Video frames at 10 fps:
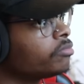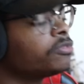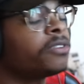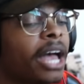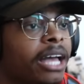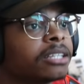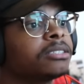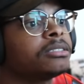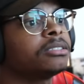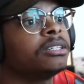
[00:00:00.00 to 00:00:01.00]
Facts.
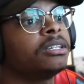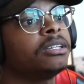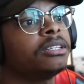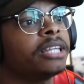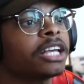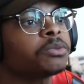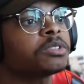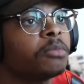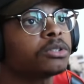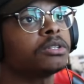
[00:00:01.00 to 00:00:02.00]
That's what's
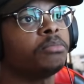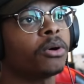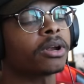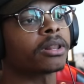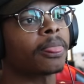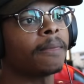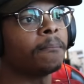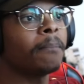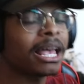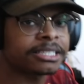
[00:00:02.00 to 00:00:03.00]
most important.
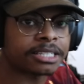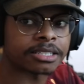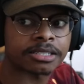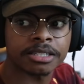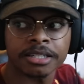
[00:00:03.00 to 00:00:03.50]
Message.